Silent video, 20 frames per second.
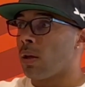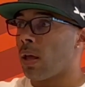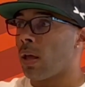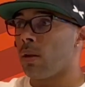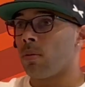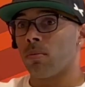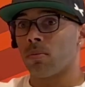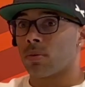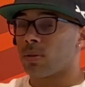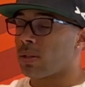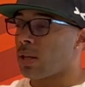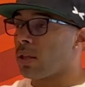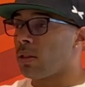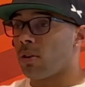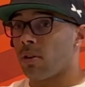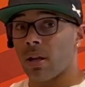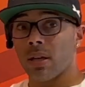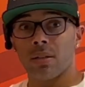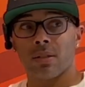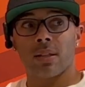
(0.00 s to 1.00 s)
and say
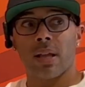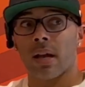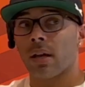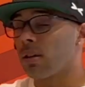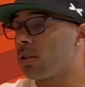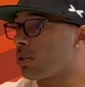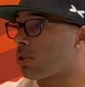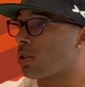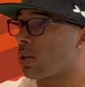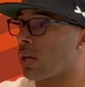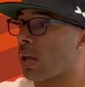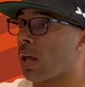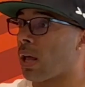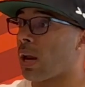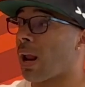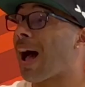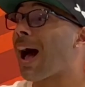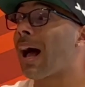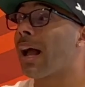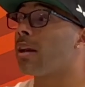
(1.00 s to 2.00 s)
there is that glitch
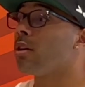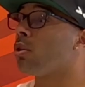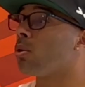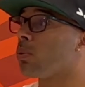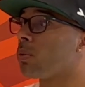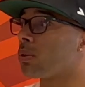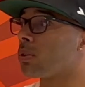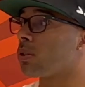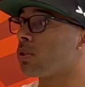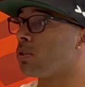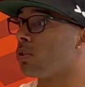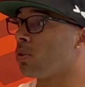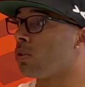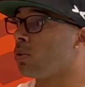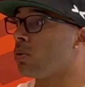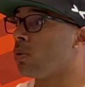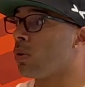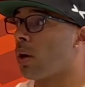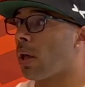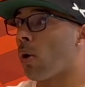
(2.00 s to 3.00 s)
again, I know what to
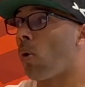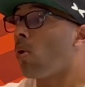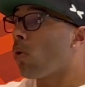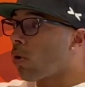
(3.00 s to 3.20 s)
do, yeah.